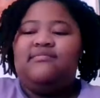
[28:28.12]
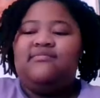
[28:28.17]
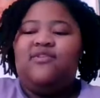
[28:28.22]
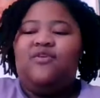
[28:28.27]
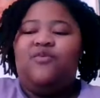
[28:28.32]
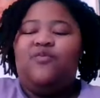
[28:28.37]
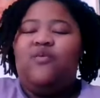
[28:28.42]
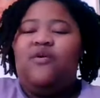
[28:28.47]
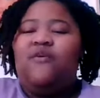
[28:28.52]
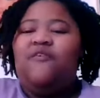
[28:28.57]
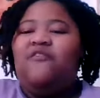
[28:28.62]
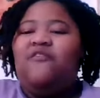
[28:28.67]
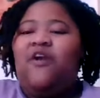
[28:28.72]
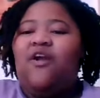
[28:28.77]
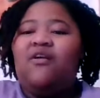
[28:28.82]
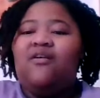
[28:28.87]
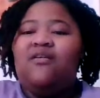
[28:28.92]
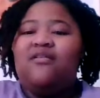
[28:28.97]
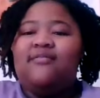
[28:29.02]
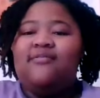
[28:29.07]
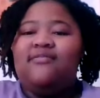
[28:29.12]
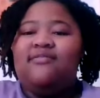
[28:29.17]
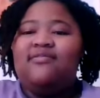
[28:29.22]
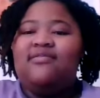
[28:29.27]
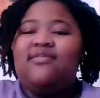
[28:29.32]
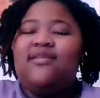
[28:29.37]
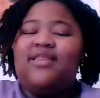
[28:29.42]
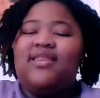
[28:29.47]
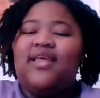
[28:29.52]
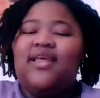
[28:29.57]
revert
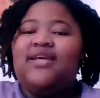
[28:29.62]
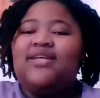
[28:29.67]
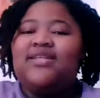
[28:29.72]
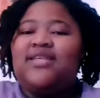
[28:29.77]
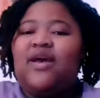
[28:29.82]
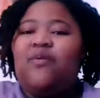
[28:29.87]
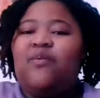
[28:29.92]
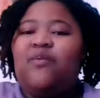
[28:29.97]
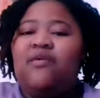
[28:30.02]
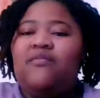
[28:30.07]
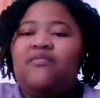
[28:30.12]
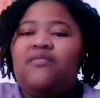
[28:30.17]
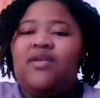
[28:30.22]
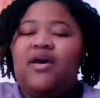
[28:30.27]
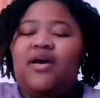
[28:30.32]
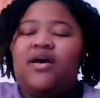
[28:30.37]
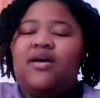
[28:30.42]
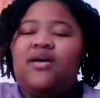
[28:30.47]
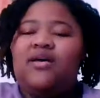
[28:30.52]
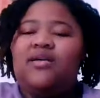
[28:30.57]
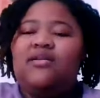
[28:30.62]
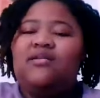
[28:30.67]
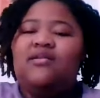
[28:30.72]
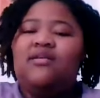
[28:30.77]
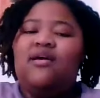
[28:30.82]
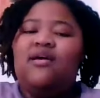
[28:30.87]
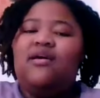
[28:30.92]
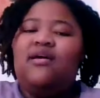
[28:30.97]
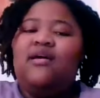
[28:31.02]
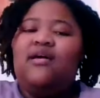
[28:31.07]
the things that we've done.
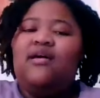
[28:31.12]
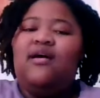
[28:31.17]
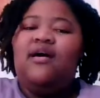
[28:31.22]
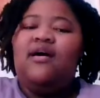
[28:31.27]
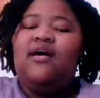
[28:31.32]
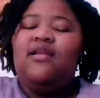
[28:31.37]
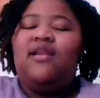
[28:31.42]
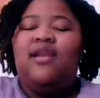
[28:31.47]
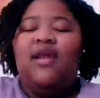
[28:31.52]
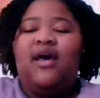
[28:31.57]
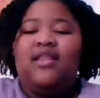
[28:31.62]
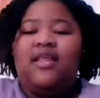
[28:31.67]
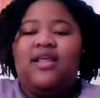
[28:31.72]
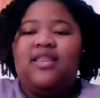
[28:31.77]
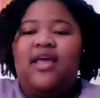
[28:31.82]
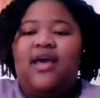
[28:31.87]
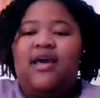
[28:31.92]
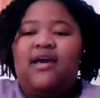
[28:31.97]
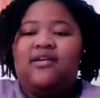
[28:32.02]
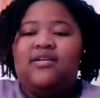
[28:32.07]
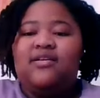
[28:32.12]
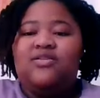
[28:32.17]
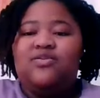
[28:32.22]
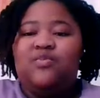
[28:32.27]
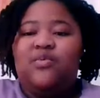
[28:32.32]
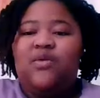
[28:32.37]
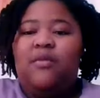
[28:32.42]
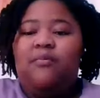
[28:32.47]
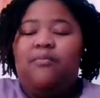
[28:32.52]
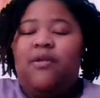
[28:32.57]
Not that that is
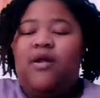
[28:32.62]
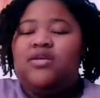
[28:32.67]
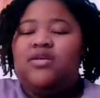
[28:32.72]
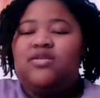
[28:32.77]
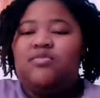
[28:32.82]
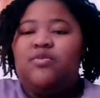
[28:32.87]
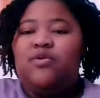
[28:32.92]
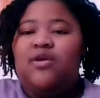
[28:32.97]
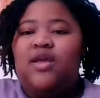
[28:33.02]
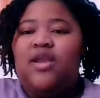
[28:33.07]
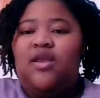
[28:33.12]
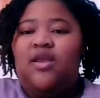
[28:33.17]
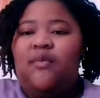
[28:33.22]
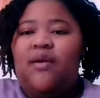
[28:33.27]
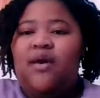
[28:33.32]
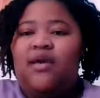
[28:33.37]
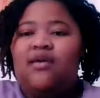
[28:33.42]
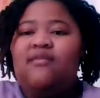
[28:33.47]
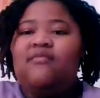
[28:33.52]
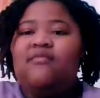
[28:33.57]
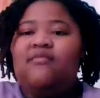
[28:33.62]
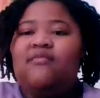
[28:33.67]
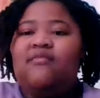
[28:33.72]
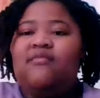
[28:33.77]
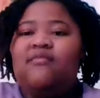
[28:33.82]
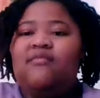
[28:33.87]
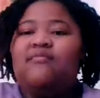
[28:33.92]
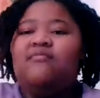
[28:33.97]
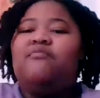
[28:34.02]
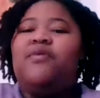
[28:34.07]
really possible anyway,
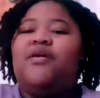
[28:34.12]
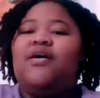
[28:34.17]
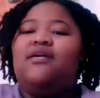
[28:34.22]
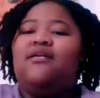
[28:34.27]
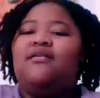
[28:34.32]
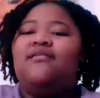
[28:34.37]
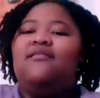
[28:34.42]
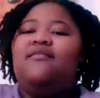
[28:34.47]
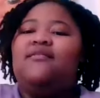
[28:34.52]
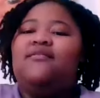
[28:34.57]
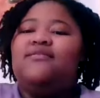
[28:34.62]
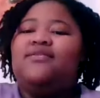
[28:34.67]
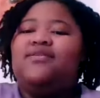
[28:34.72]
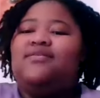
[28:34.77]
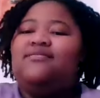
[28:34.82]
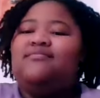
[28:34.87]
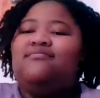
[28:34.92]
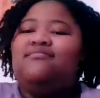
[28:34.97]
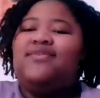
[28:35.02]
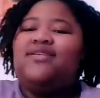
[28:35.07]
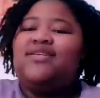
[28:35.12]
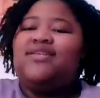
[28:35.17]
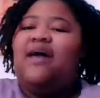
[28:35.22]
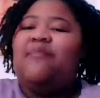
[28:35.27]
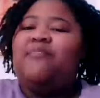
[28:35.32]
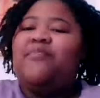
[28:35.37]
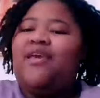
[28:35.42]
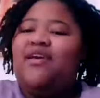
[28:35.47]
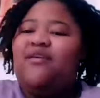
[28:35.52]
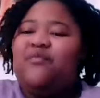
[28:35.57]
but stopping
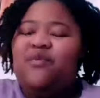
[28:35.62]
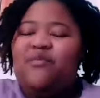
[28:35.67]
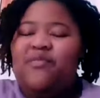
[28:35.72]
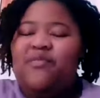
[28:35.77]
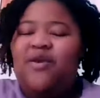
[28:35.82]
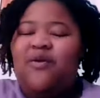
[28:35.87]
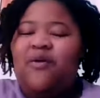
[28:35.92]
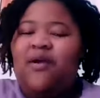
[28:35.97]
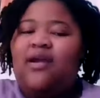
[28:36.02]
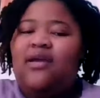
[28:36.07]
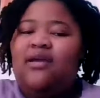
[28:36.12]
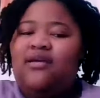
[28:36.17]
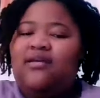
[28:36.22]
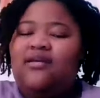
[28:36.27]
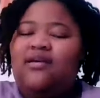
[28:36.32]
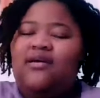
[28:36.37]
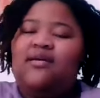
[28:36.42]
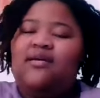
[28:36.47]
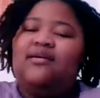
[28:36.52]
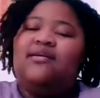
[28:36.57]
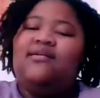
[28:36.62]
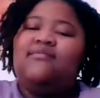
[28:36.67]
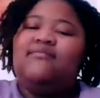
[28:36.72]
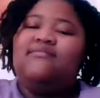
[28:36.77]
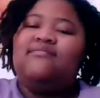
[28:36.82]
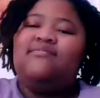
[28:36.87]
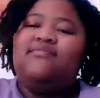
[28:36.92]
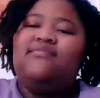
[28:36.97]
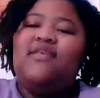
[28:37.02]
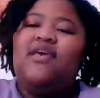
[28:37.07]
it would be great. But
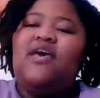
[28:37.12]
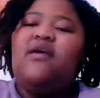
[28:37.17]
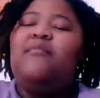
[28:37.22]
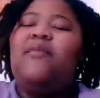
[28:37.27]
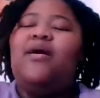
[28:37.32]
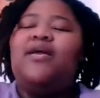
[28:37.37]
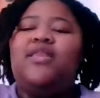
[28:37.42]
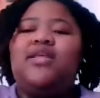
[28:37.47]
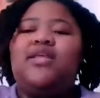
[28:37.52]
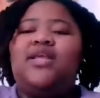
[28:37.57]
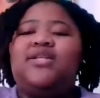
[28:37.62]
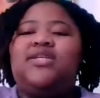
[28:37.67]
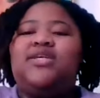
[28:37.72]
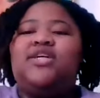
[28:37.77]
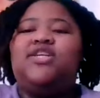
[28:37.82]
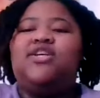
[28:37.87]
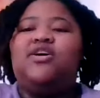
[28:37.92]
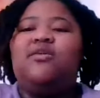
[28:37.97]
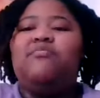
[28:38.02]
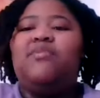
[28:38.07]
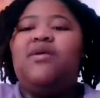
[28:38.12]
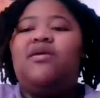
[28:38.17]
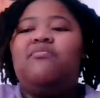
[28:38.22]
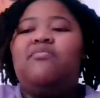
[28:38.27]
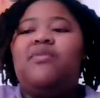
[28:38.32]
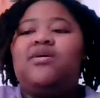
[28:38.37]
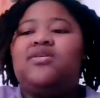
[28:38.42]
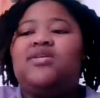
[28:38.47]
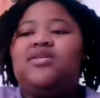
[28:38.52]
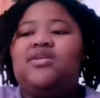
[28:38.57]
I think they touch on big
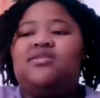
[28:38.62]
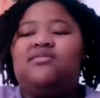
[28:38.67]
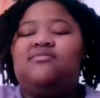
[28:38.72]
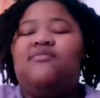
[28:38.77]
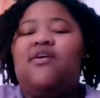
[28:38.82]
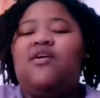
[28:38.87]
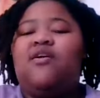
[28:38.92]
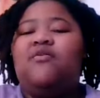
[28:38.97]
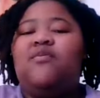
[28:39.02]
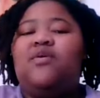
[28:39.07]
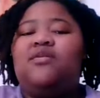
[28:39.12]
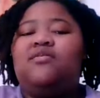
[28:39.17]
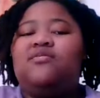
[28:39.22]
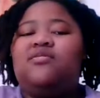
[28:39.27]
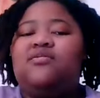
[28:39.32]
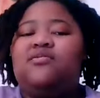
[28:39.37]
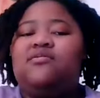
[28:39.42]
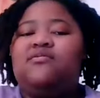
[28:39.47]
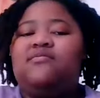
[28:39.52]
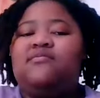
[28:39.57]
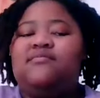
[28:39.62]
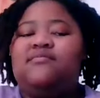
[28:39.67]
business very well too.